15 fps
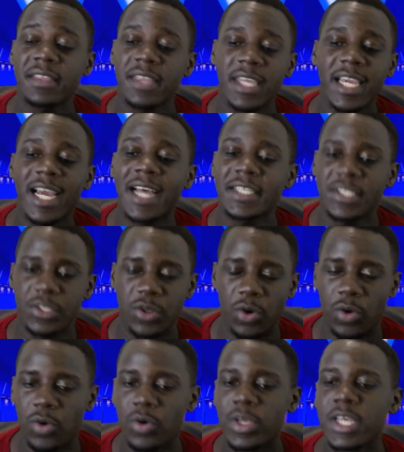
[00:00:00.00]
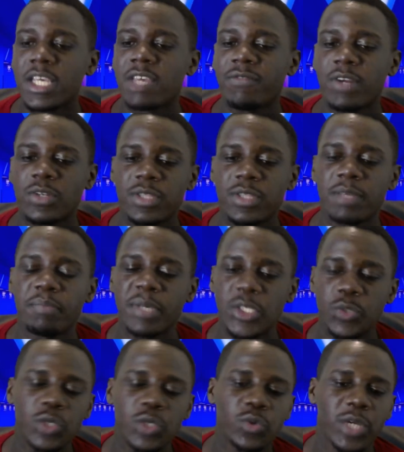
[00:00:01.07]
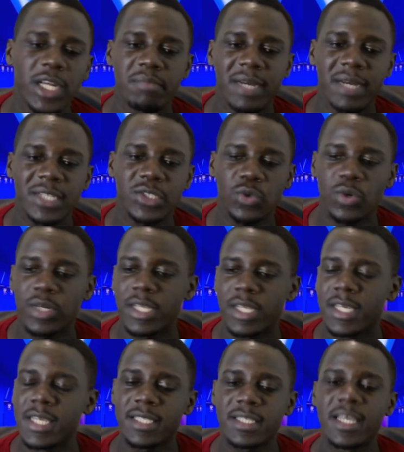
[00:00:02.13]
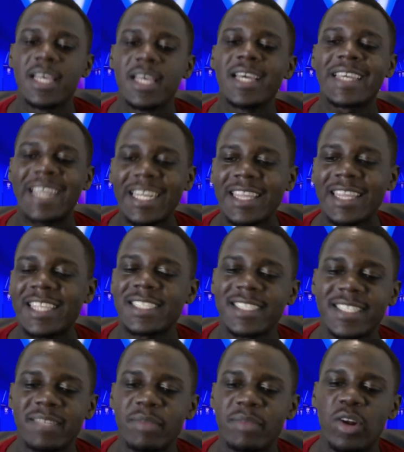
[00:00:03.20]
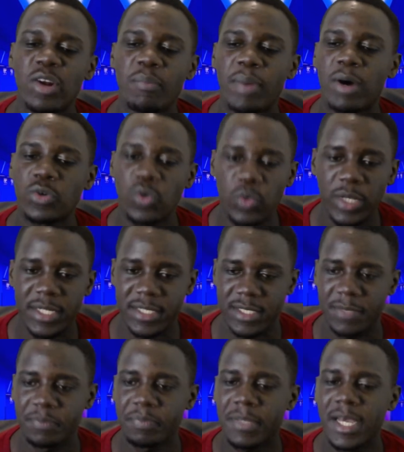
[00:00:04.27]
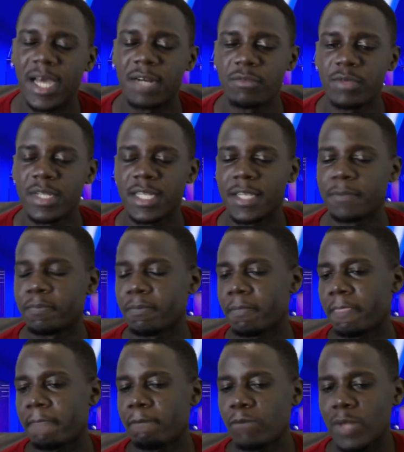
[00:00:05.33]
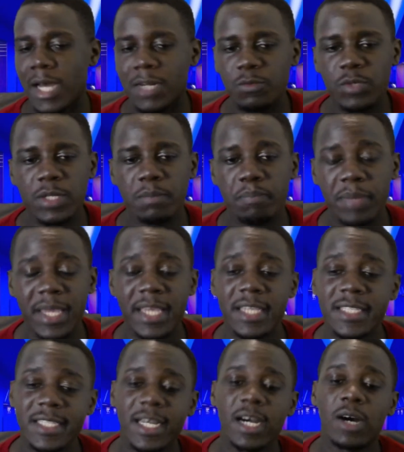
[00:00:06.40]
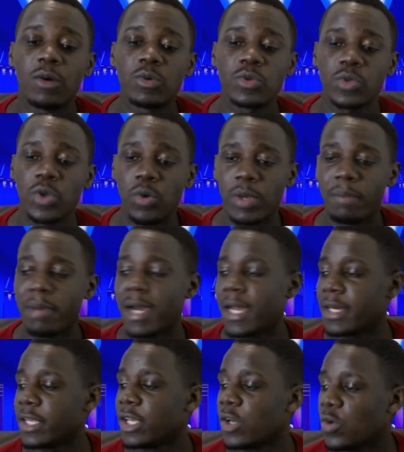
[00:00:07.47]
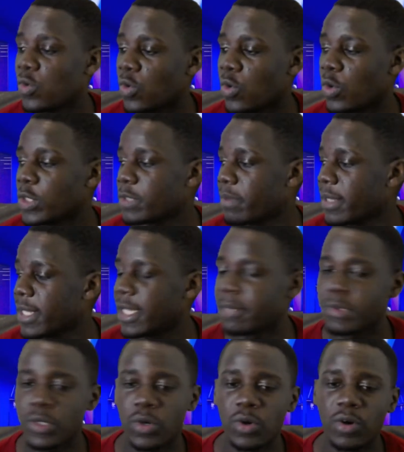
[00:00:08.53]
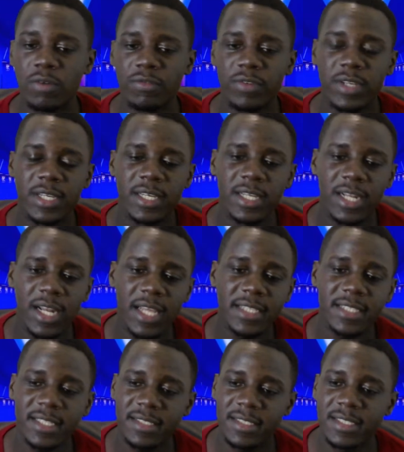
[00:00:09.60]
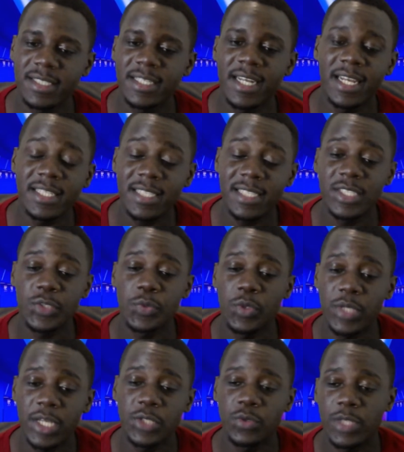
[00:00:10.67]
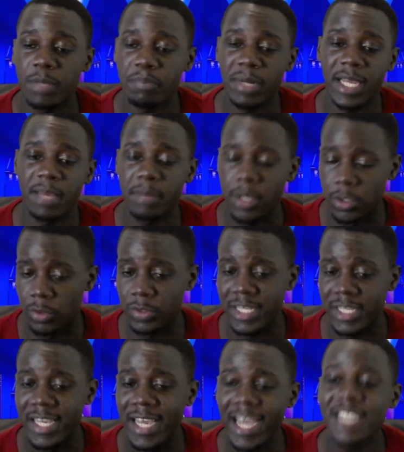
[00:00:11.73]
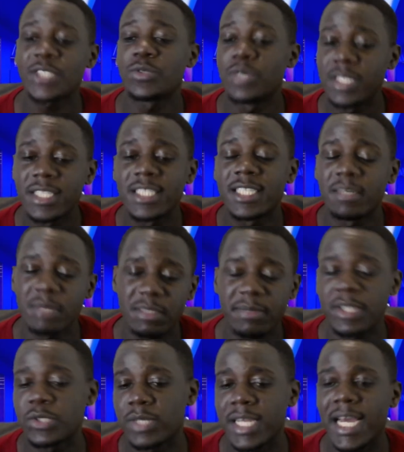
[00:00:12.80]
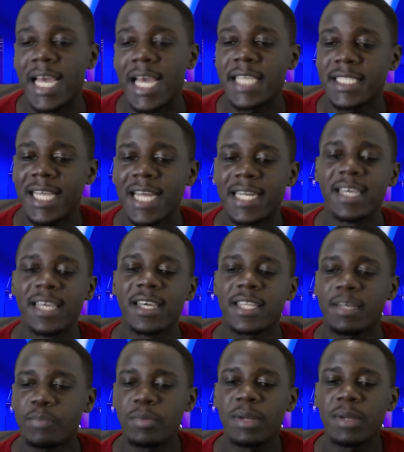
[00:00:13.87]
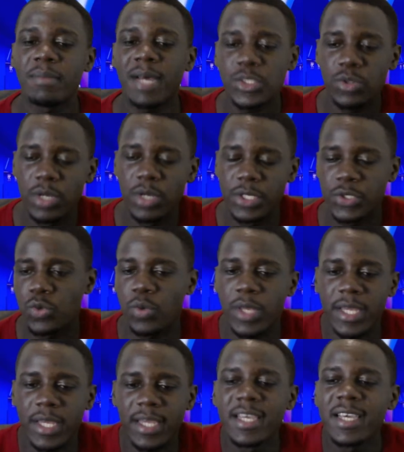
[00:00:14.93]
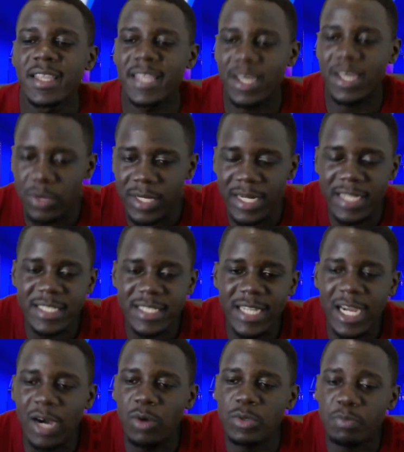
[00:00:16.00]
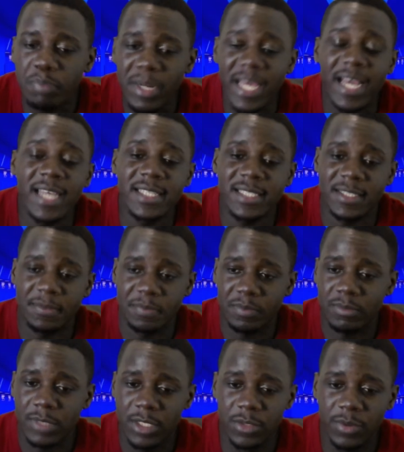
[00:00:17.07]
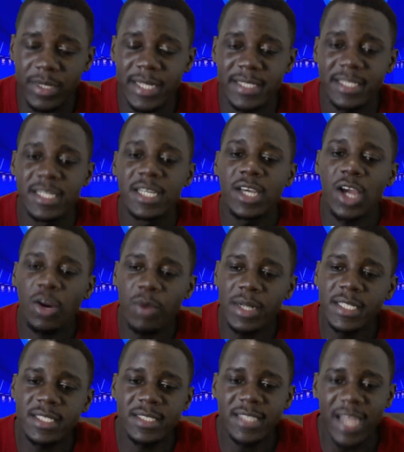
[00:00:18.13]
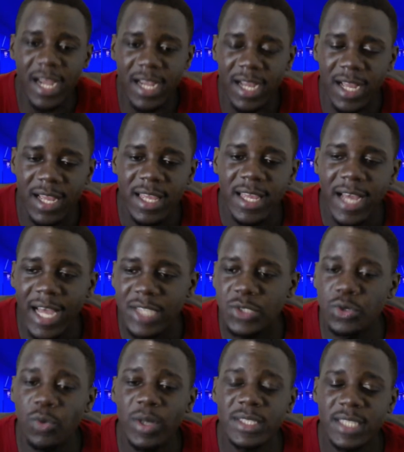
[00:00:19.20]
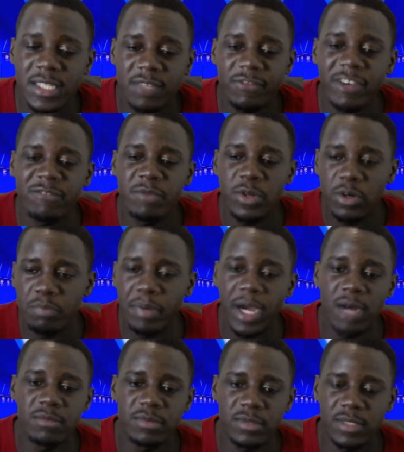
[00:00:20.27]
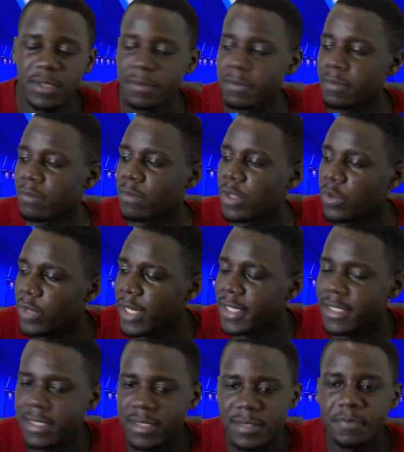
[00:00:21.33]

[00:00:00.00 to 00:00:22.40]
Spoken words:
think Arsenal, the best way to get Maddison is get the £60 million quid and really pay it out to a man who goes by the names of Leicester City, and Leicester City will get you the player, because Arsenal needs James Maddison, guys. And the problem Arsenal is doing, they are not letting out players. You get Granit Xhaka. Arsenal want £35 million. You get